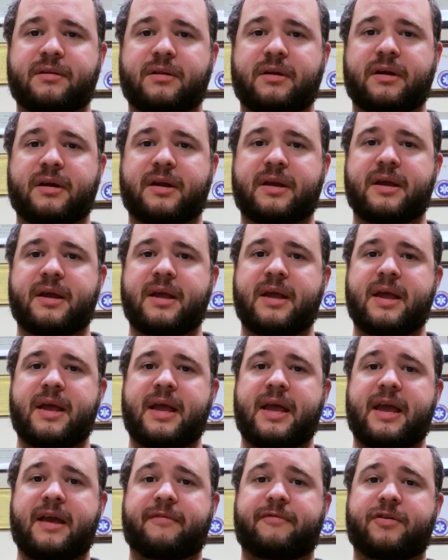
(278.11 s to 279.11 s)
Look,
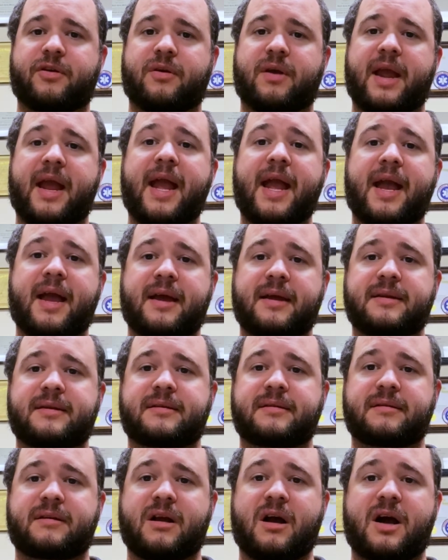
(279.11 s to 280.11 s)
if your
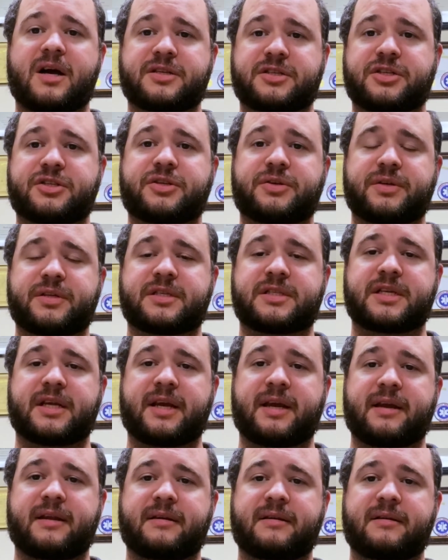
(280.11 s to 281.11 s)
hand causes you to
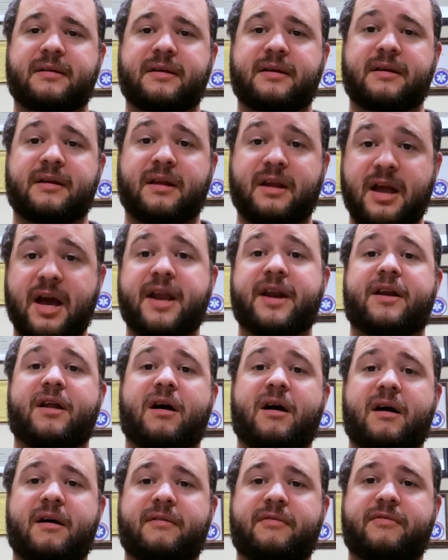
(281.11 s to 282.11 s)
sin, cut it
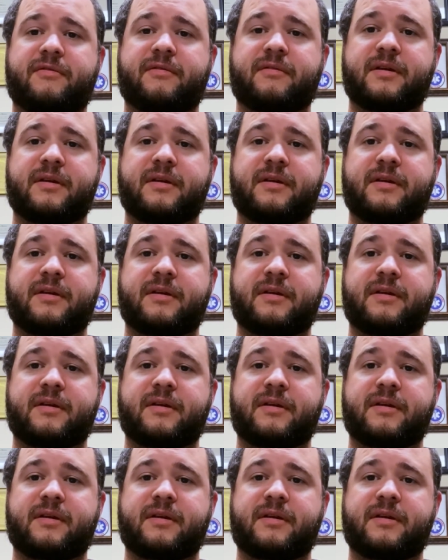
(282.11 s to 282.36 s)
off.